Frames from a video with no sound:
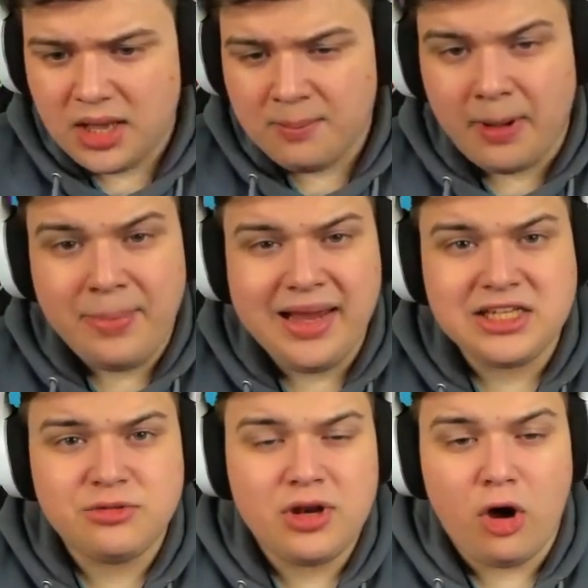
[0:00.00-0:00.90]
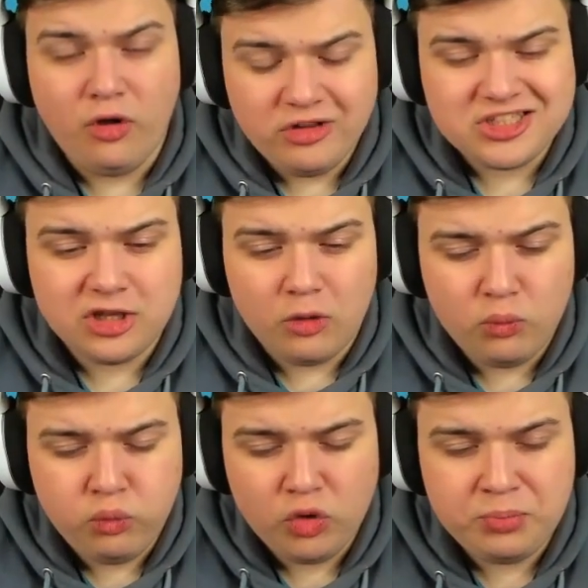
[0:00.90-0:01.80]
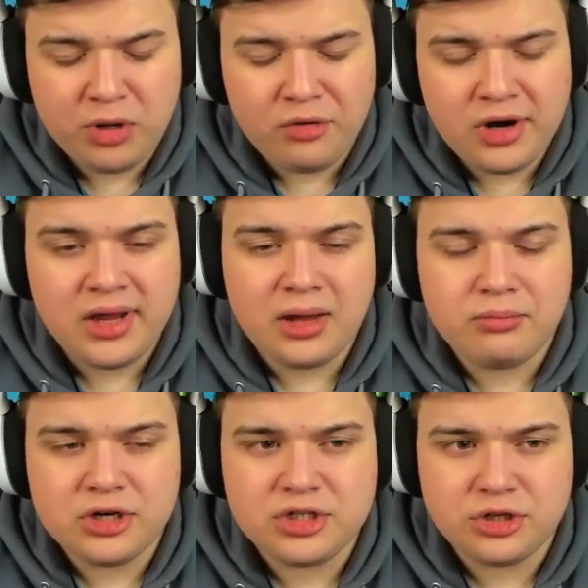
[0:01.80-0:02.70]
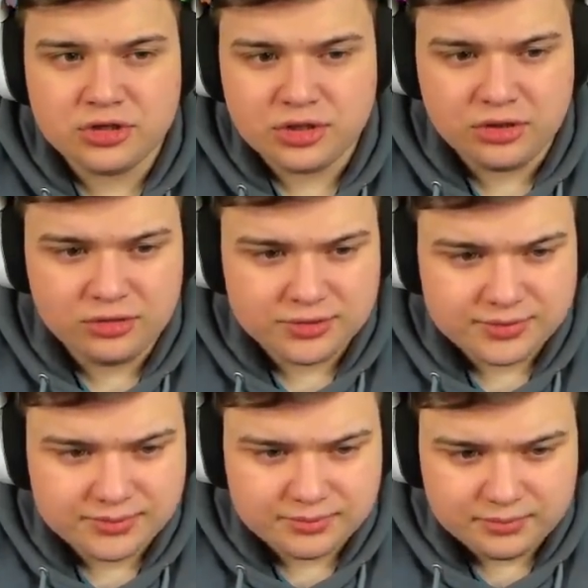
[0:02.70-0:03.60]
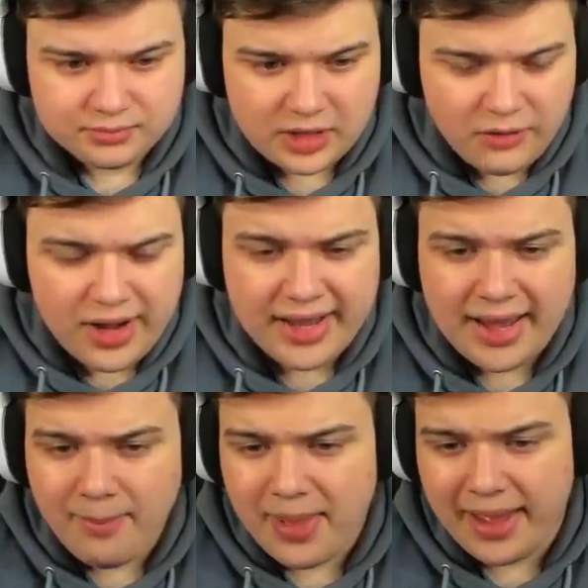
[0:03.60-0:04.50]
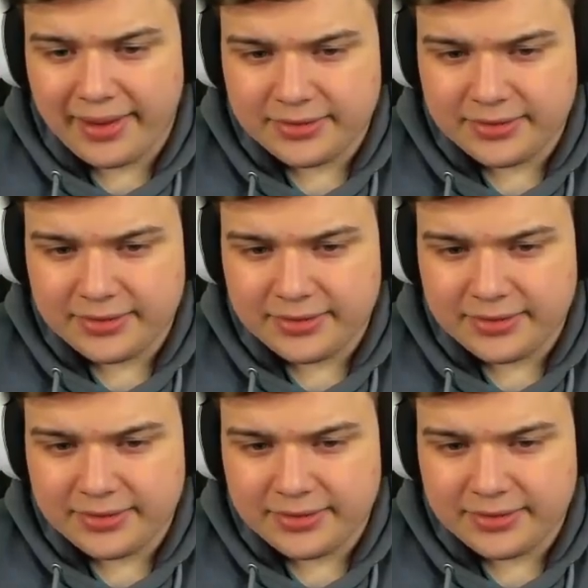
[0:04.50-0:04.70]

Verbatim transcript: My biggest win on this lot would be on Raining, I'm pretty sure. So Raining can pay.